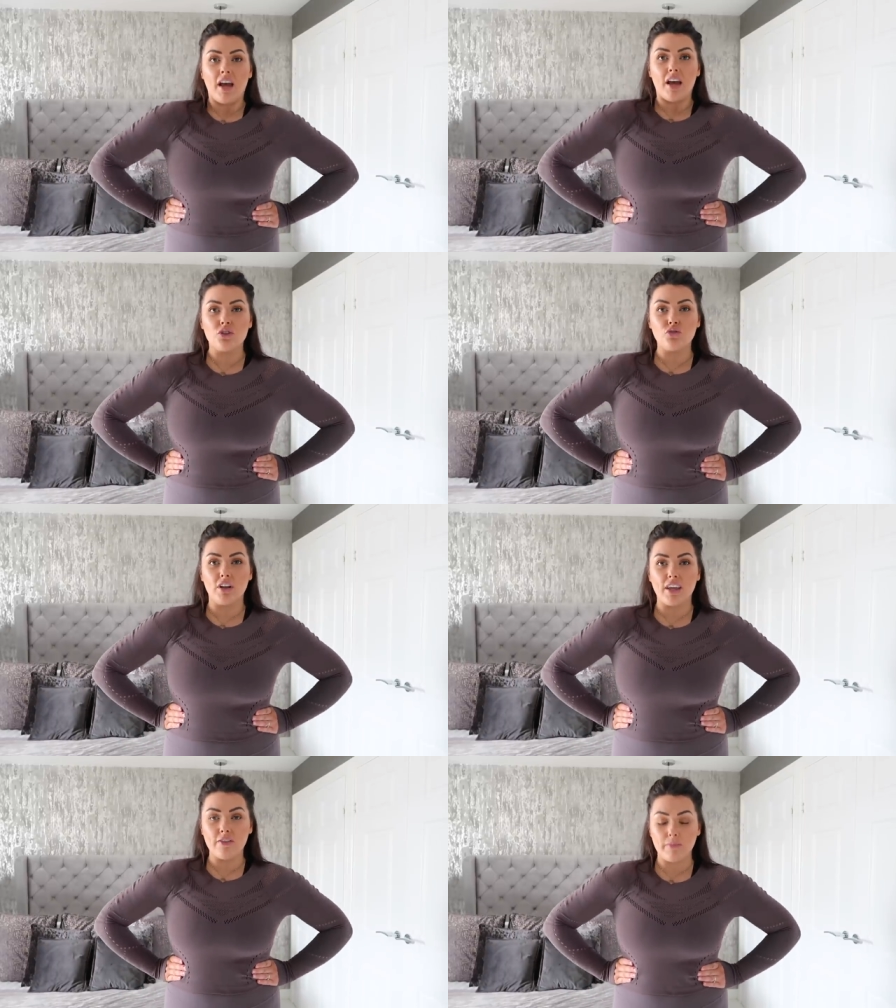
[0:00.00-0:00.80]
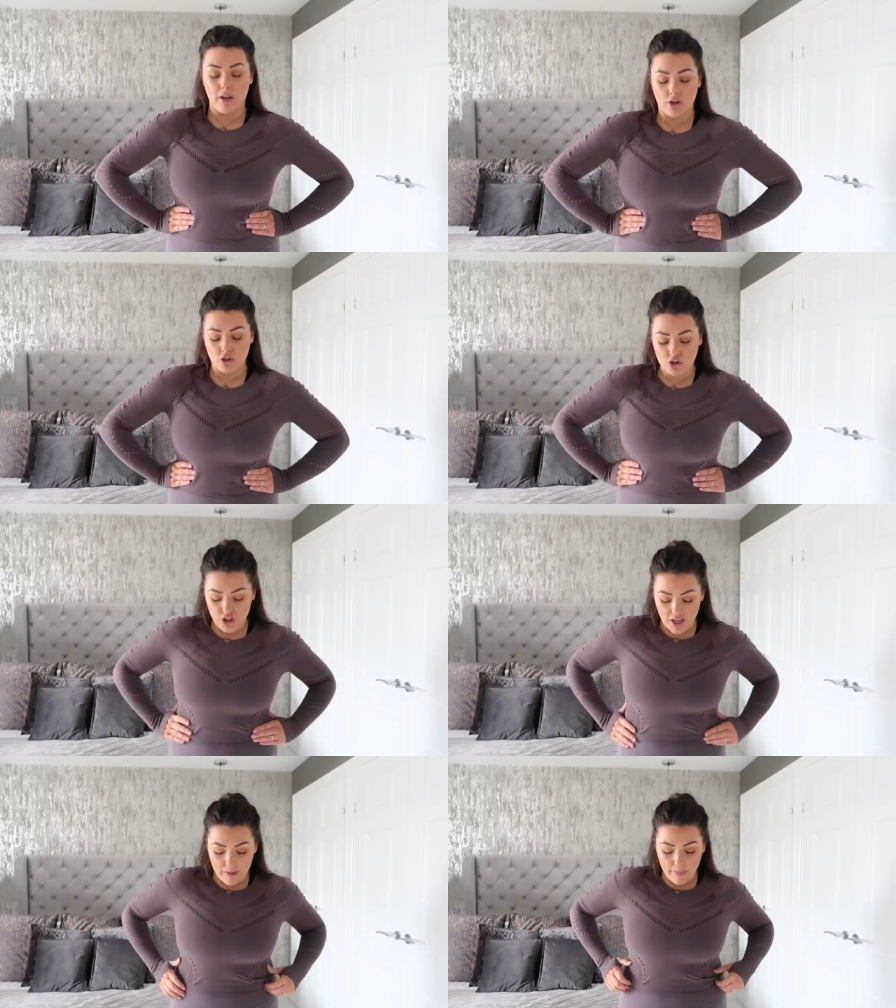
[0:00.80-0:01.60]
it's really giving me a good
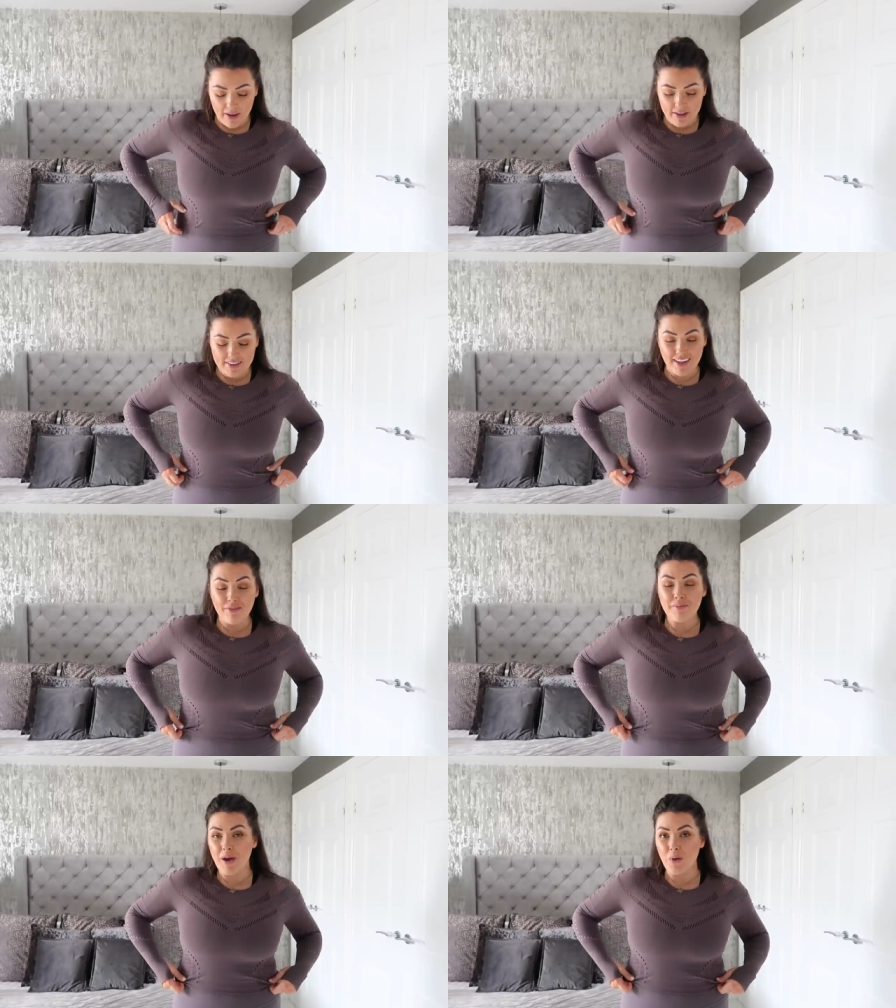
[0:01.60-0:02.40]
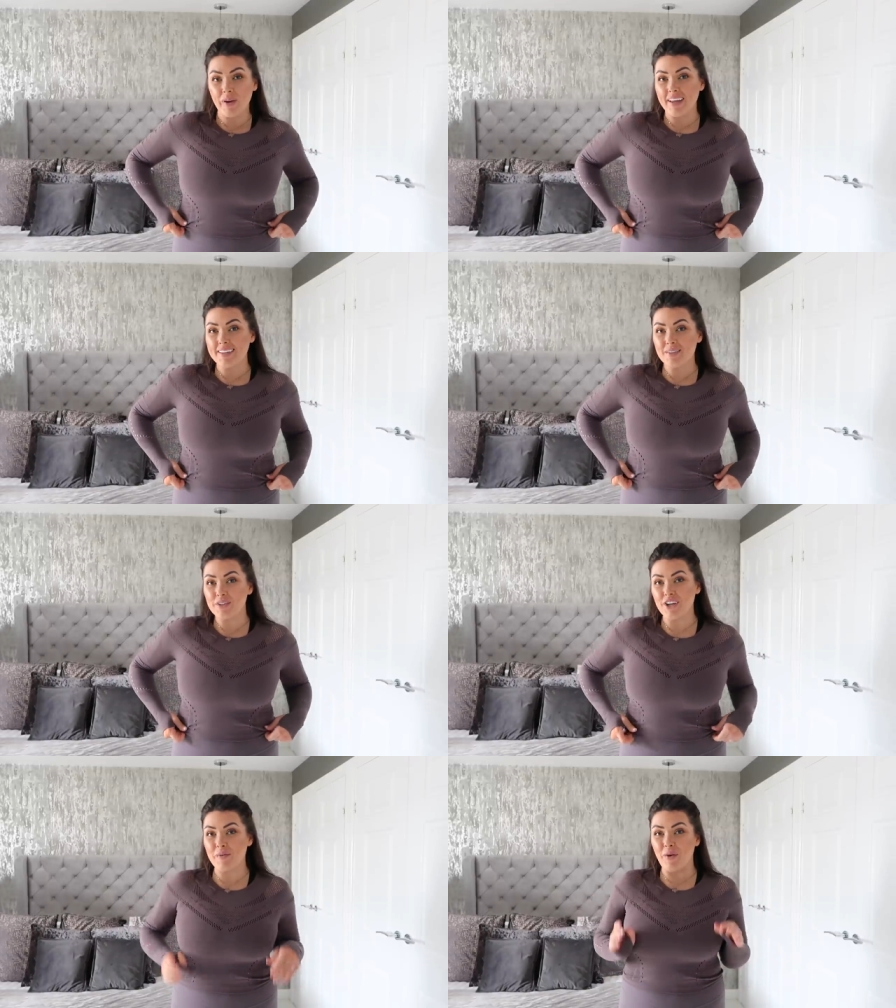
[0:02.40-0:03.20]
shape and it's giving me a waist which I'm